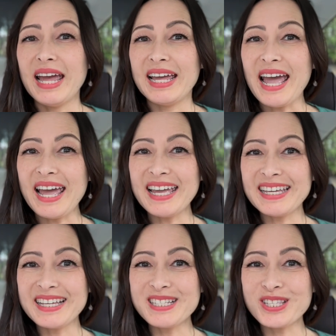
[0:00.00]

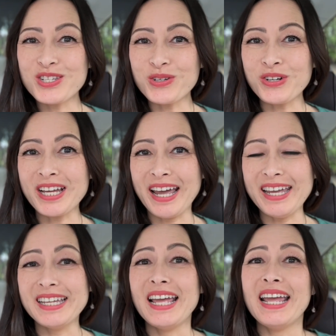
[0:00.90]
Hey, it's
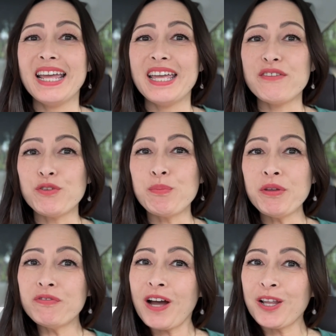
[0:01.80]
Joy. If you've
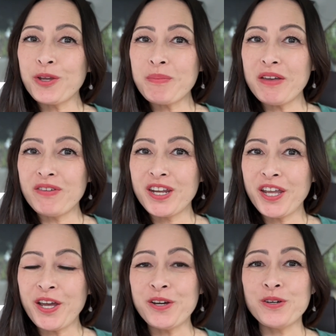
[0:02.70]
been following my
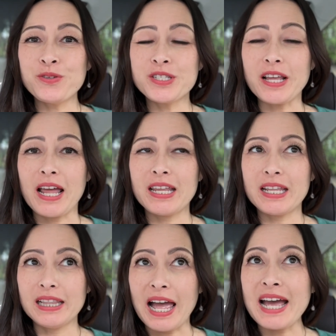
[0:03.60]
videos,
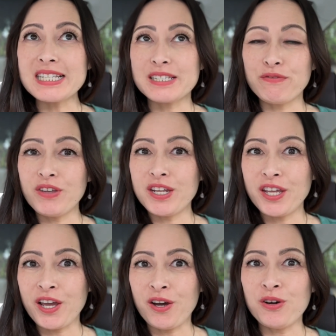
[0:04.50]
last
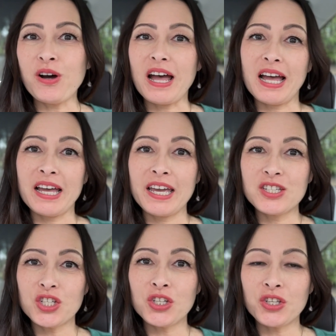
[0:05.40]
video,
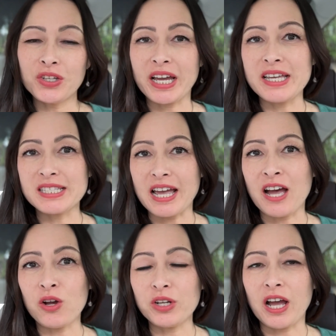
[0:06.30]
I took you guys
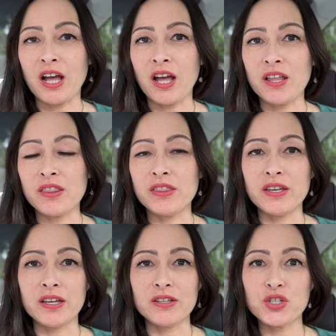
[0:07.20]
out on
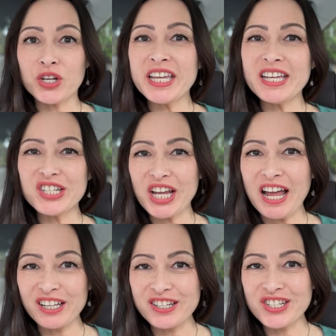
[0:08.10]
the tricky,
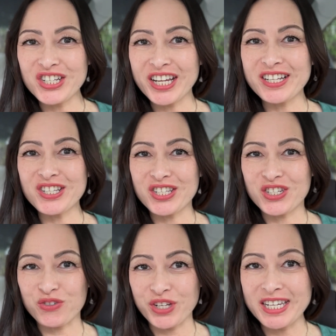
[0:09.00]
challenging
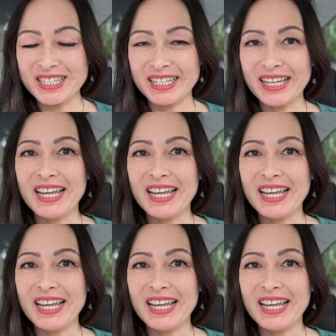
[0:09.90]
street